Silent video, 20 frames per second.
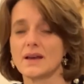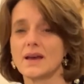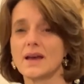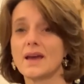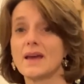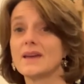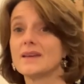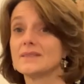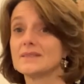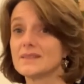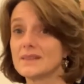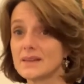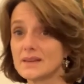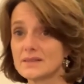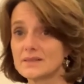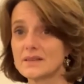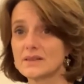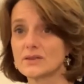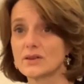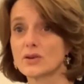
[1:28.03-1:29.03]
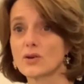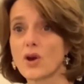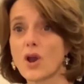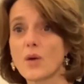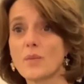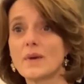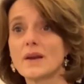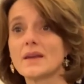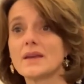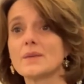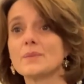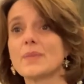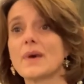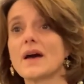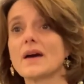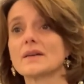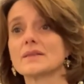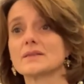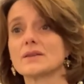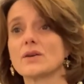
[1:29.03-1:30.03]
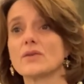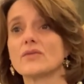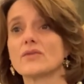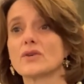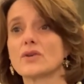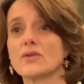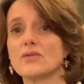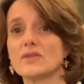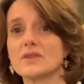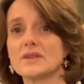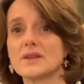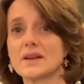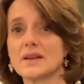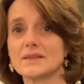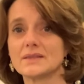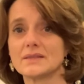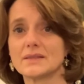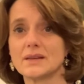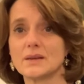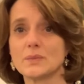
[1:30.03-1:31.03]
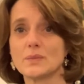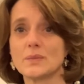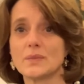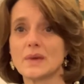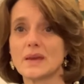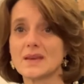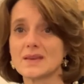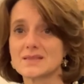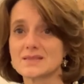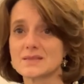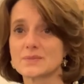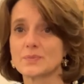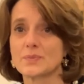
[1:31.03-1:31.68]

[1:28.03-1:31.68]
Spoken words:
Indeed, the global impact of COVID-19 means